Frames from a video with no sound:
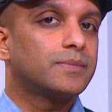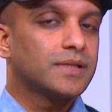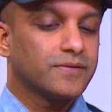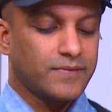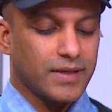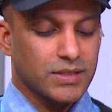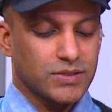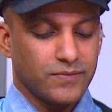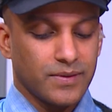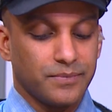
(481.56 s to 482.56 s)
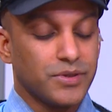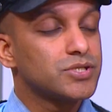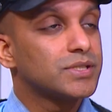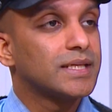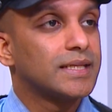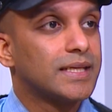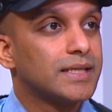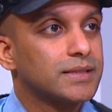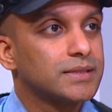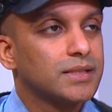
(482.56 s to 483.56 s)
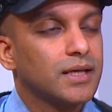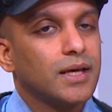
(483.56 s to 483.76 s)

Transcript: effects of ambition and guilt